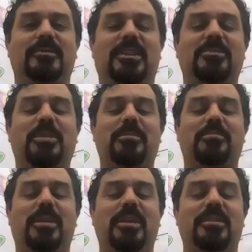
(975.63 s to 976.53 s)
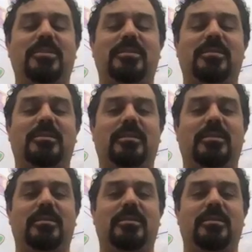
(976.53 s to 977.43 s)
to be at peace,
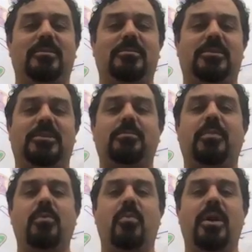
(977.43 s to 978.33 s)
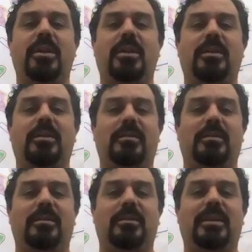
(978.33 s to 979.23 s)
simply what
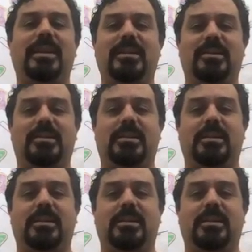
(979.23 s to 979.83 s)
is,